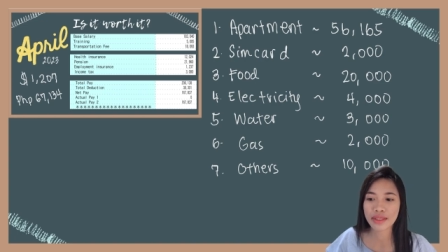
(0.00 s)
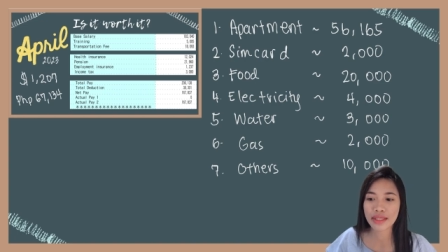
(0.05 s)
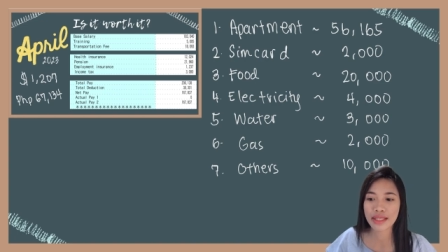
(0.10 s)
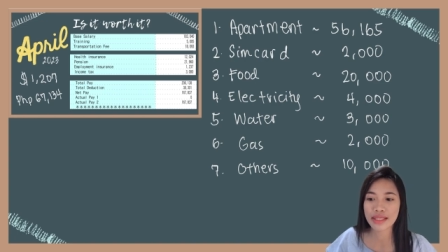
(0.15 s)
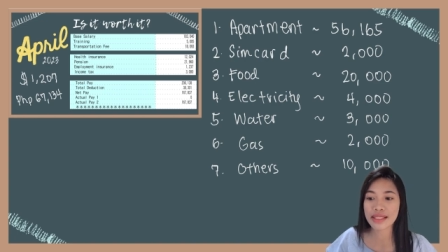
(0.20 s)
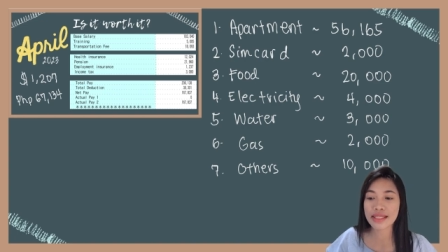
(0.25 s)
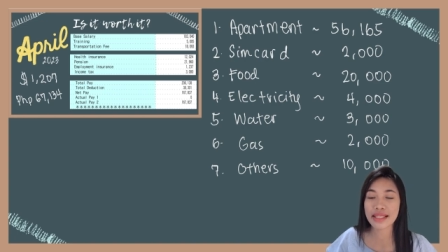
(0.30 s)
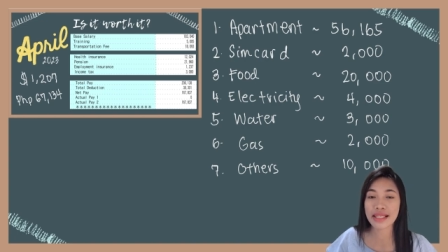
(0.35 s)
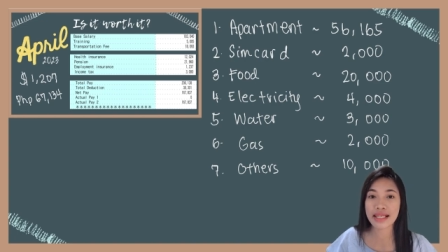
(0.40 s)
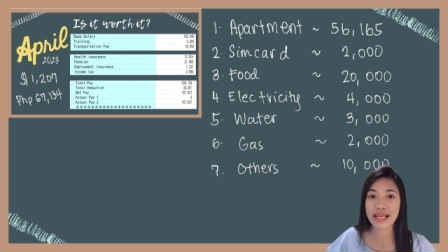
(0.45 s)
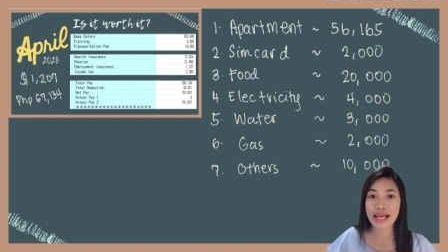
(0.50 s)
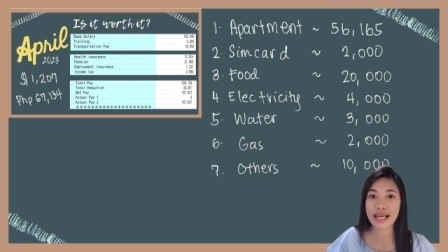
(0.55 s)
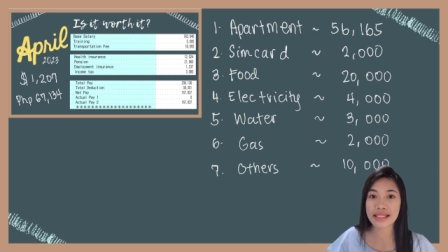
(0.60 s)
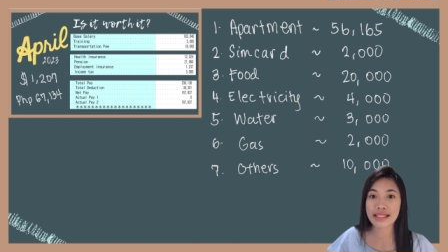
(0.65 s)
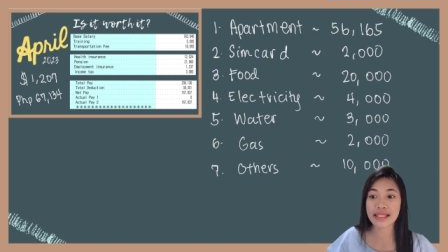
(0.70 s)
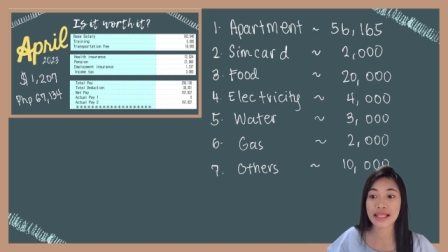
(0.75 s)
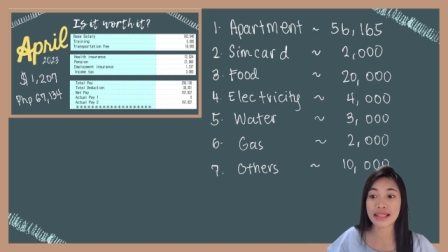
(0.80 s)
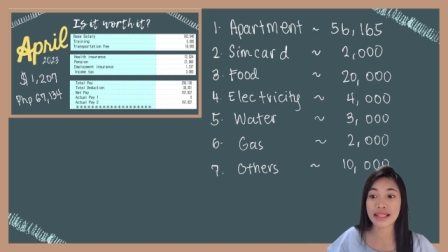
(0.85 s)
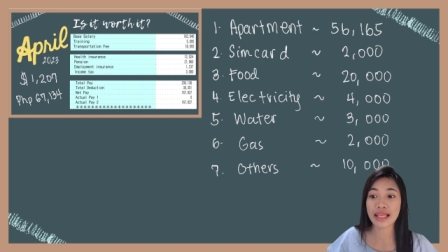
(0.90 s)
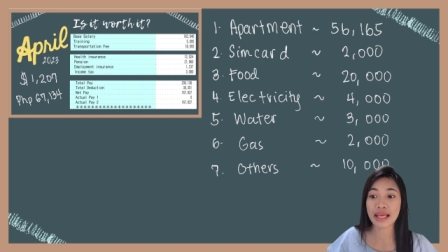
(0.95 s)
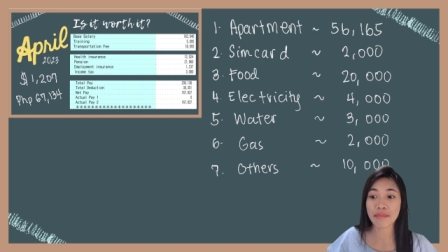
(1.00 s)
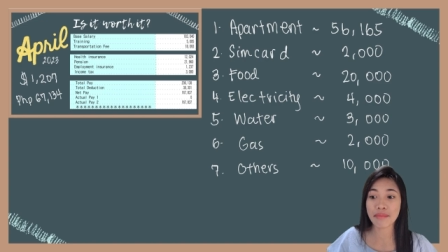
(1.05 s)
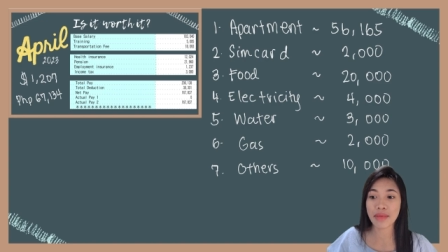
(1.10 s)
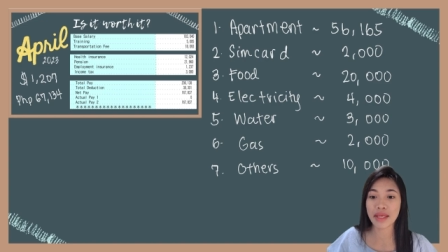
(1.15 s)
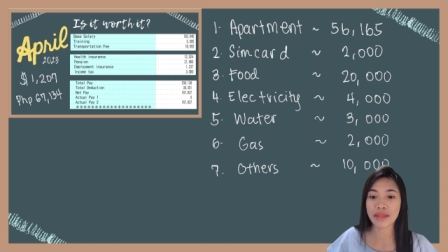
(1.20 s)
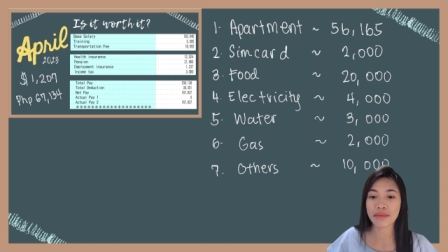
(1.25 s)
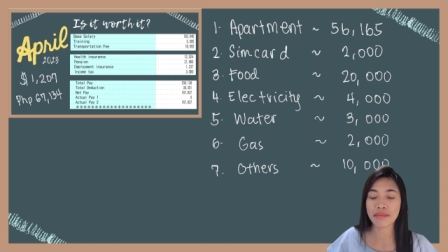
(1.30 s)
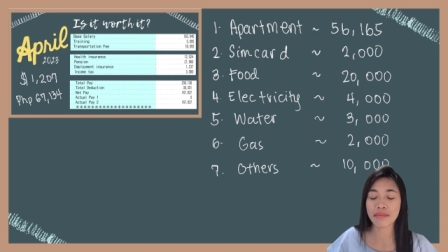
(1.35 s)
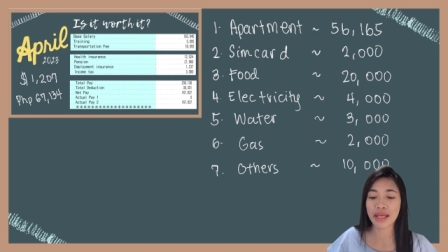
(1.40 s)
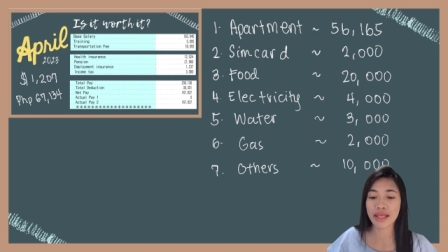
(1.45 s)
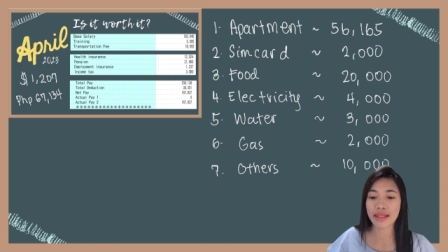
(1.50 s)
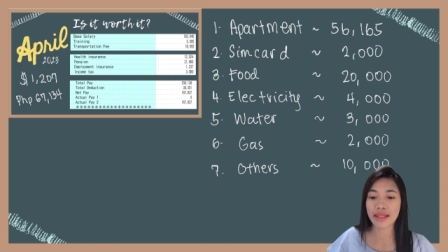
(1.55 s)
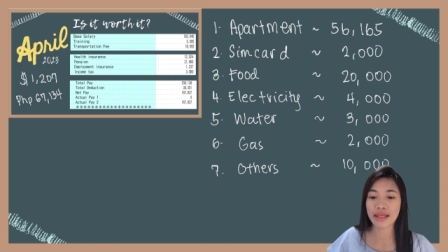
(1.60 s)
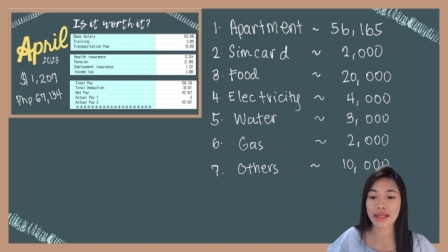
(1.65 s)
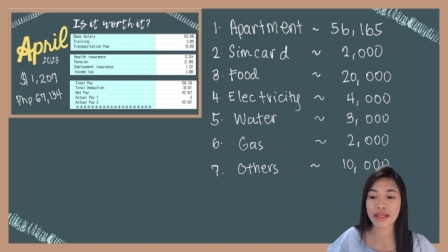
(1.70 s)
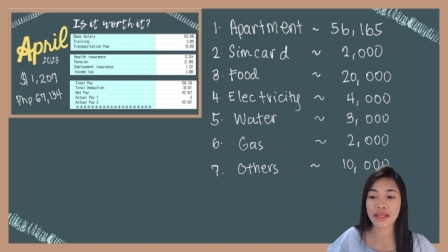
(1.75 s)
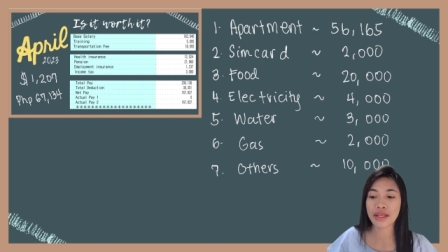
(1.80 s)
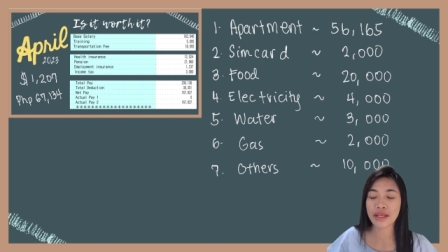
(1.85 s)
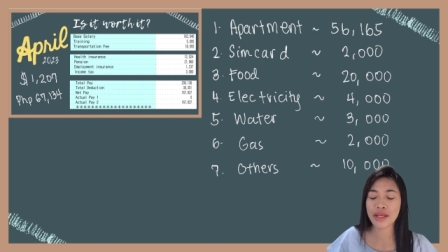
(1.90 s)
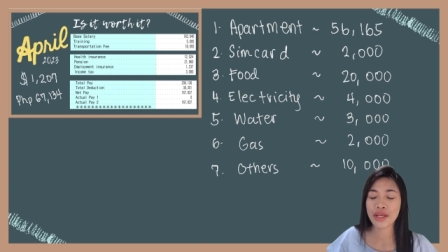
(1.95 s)
That's the gas that I meant by
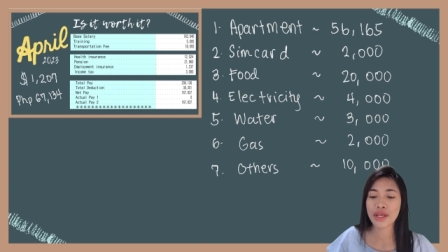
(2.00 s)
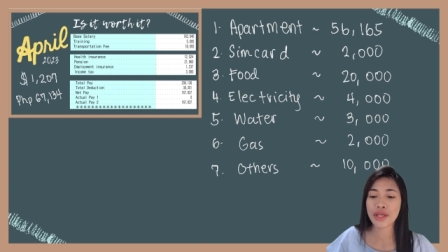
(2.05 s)
there.